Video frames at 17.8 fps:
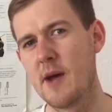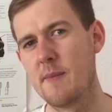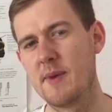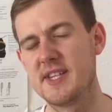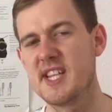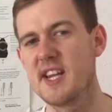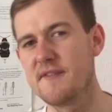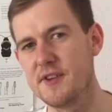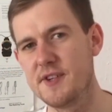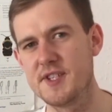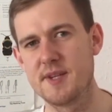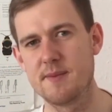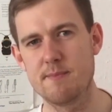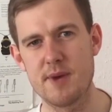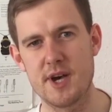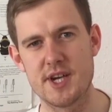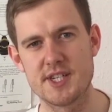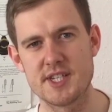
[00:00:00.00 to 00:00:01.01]
but instead of
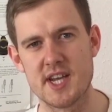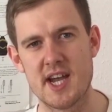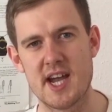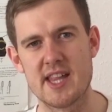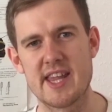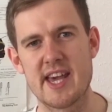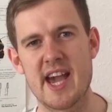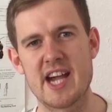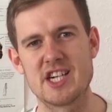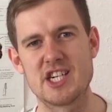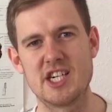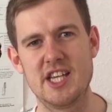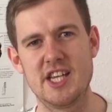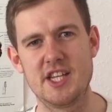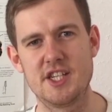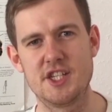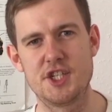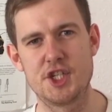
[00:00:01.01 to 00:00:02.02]
using mud, they
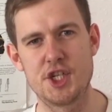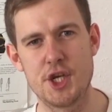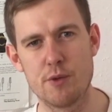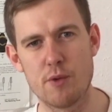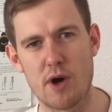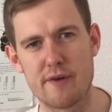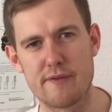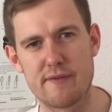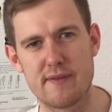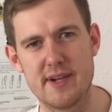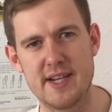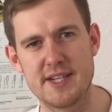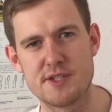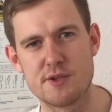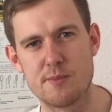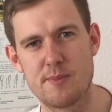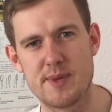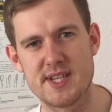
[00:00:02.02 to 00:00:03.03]
actually chew off
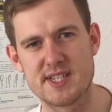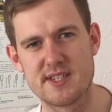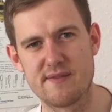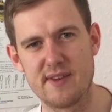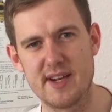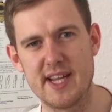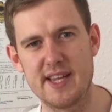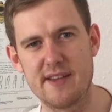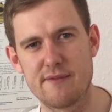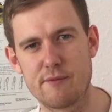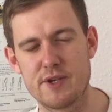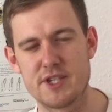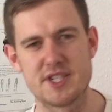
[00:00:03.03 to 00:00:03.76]
little bits of leaf,